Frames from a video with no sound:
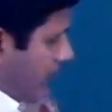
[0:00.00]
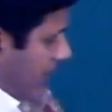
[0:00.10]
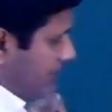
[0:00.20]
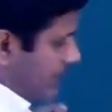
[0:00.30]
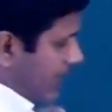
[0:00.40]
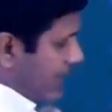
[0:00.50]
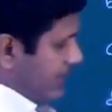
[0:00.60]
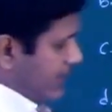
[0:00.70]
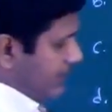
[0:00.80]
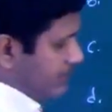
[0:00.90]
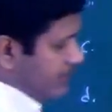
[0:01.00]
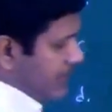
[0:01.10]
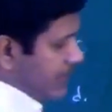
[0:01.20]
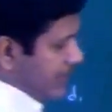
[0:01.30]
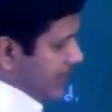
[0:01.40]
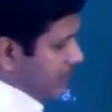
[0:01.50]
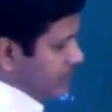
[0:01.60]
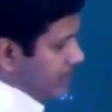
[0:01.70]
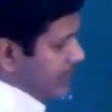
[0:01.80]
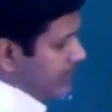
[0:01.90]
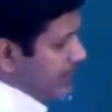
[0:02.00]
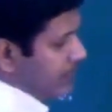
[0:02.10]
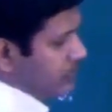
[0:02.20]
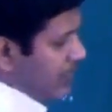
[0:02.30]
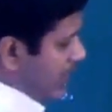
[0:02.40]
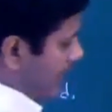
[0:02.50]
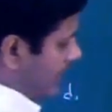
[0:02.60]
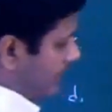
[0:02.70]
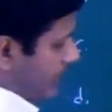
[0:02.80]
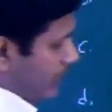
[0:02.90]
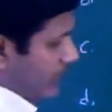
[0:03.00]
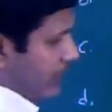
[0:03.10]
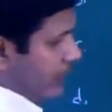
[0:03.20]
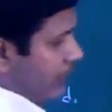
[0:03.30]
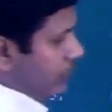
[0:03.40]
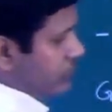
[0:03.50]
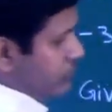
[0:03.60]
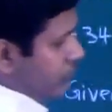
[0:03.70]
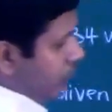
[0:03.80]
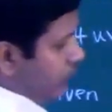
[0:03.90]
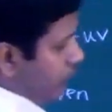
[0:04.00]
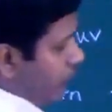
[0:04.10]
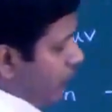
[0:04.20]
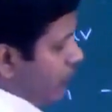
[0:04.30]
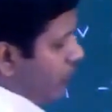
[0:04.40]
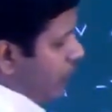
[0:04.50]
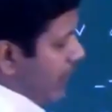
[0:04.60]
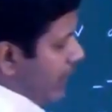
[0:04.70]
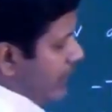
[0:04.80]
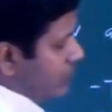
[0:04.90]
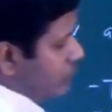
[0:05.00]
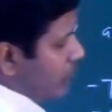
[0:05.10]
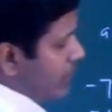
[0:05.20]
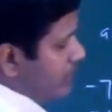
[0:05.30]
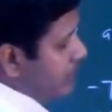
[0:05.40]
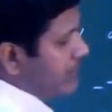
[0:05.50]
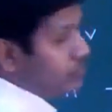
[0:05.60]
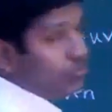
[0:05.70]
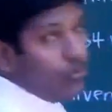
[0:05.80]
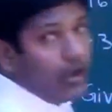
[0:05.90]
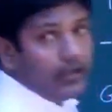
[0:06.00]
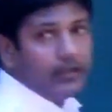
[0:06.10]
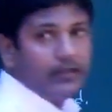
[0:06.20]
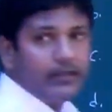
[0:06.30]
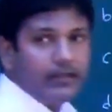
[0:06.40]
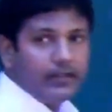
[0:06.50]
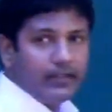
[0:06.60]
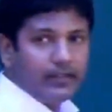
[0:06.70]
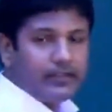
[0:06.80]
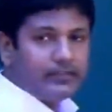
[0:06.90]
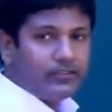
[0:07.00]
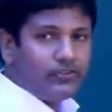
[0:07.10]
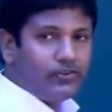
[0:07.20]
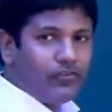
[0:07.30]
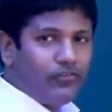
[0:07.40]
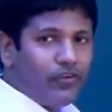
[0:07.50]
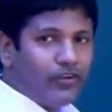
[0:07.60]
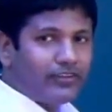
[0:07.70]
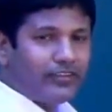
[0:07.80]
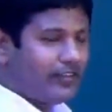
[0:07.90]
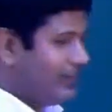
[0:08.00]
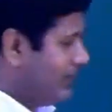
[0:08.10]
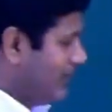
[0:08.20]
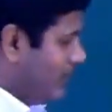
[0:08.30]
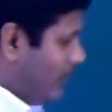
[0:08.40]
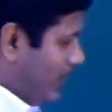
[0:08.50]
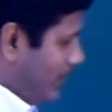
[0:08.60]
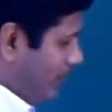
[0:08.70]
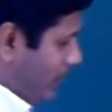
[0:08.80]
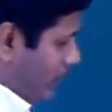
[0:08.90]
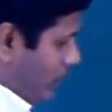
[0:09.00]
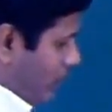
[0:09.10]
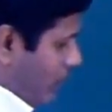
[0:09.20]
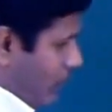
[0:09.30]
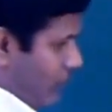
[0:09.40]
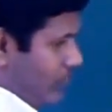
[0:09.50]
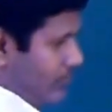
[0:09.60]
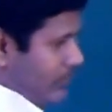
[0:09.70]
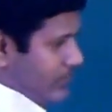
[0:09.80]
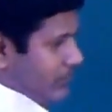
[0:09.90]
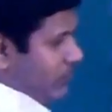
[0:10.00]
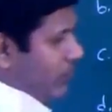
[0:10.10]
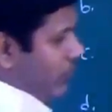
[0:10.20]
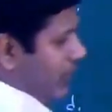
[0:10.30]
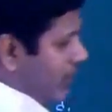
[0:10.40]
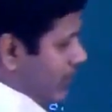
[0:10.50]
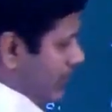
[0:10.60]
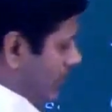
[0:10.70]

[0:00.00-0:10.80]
times A times B times B times A equals to 4A squared B squared. Is it true or false? Well, 4, it's 4 there.